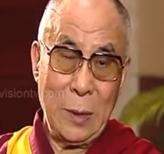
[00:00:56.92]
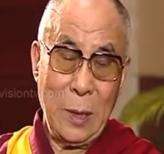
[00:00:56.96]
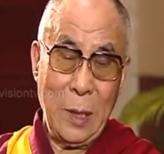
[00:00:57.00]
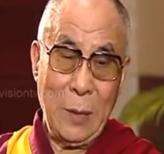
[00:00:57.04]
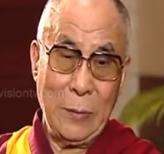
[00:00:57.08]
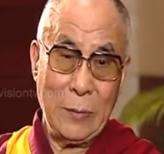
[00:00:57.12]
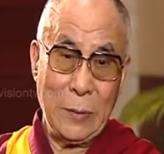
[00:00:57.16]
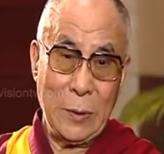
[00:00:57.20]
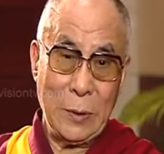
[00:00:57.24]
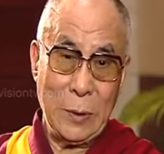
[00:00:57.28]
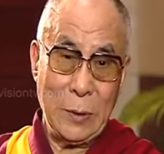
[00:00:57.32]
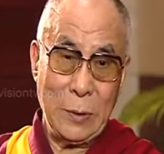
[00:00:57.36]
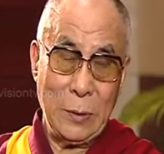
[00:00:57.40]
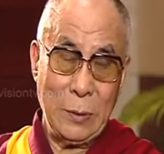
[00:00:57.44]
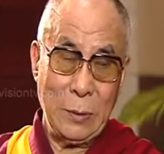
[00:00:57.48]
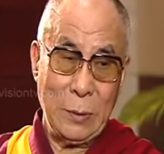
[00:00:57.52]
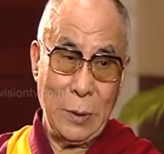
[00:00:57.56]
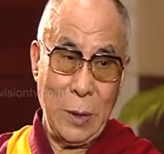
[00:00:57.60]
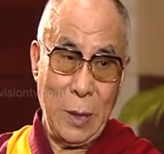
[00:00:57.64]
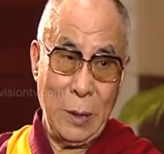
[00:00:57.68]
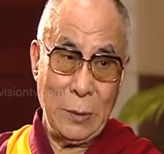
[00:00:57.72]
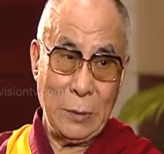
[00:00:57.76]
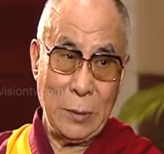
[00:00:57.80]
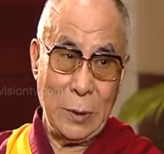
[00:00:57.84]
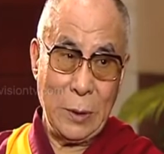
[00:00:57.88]
after
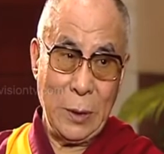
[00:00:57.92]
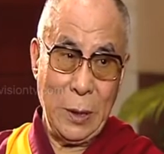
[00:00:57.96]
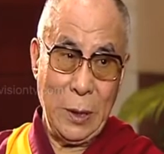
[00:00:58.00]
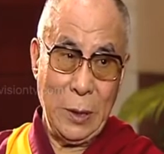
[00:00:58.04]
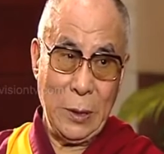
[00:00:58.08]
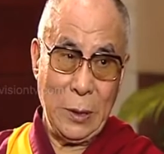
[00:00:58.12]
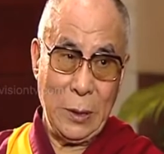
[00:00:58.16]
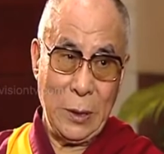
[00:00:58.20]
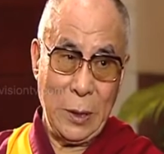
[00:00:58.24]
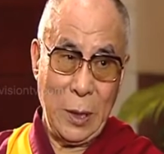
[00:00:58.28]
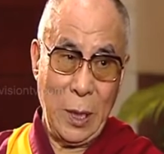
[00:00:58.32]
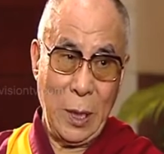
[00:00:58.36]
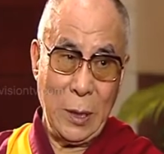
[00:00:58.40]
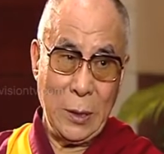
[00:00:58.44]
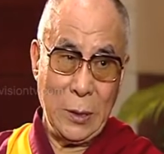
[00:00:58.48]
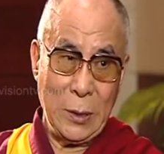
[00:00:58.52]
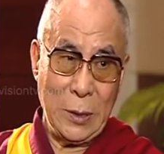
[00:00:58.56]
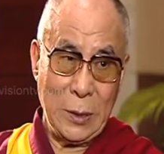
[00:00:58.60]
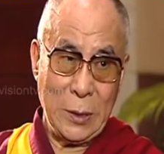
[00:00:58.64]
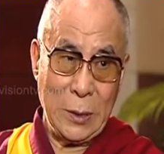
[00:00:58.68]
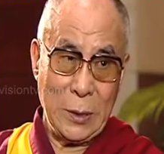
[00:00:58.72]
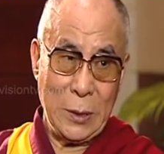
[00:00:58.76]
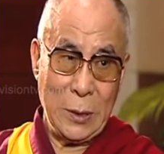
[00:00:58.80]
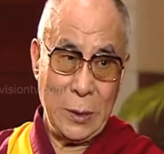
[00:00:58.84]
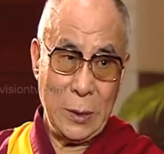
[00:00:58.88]
2008
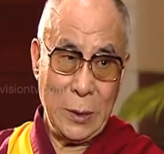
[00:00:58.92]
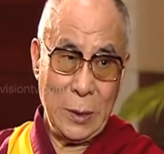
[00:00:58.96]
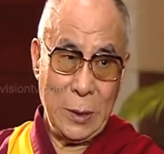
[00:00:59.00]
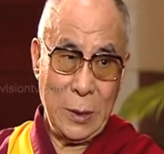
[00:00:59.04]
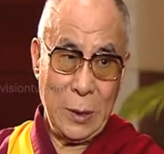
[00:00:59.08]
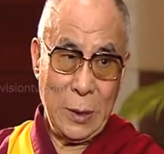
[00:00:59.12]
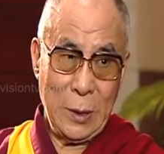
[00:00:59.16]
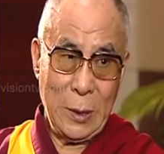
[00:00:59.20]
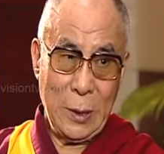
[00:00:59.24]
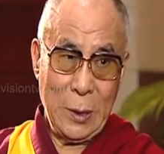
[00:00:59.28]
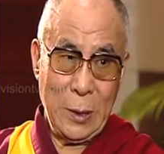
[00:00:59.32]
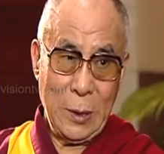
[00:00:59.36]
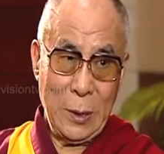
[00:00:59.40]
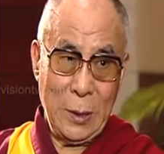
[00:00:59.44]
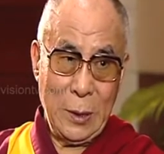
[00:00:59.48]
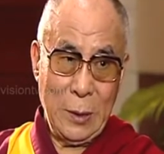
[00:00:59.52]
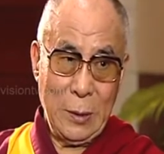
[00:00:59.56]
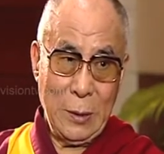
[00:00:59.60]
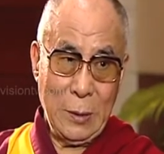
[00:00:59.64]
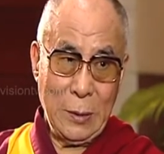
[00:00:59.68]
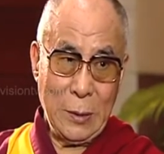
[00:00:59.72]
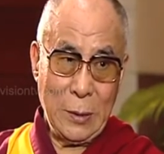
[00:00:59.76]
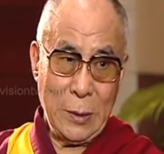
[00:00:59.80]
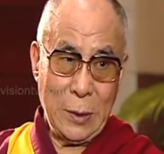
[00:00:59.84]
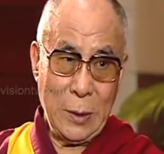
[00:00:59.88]
crisis,
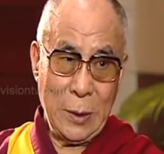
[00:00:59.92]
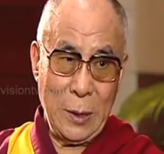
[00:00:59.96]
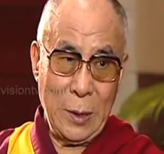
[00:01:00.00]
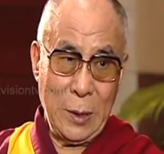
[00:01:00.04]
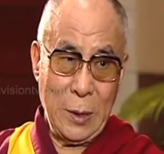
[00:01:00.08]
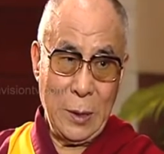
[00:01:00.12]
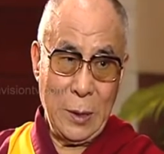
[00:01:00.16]
you see,